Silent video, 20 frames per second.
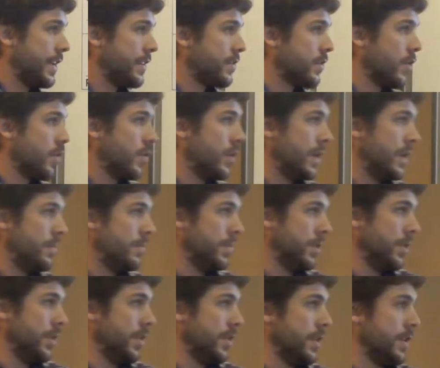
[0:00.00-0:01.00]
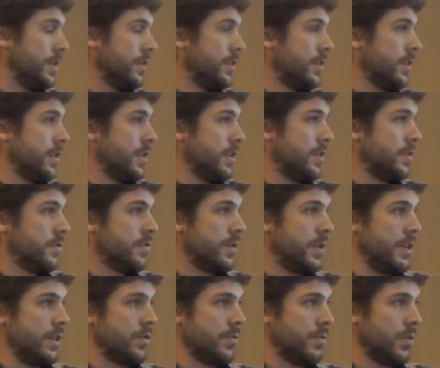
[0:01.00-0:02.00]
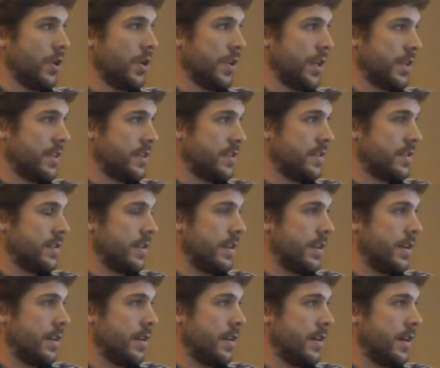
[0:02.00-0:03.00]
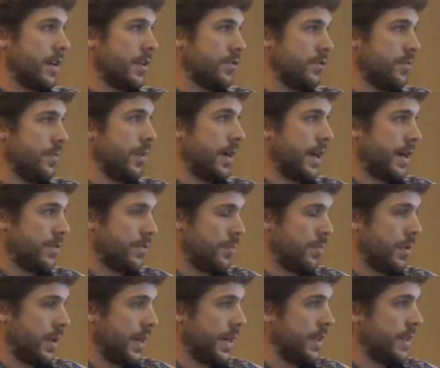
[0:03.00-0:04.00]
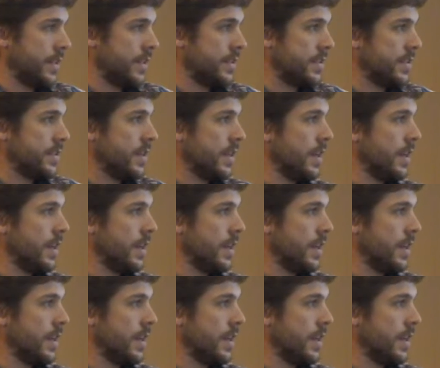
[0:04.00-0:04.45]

so we built in the 3D robotics, our pilots,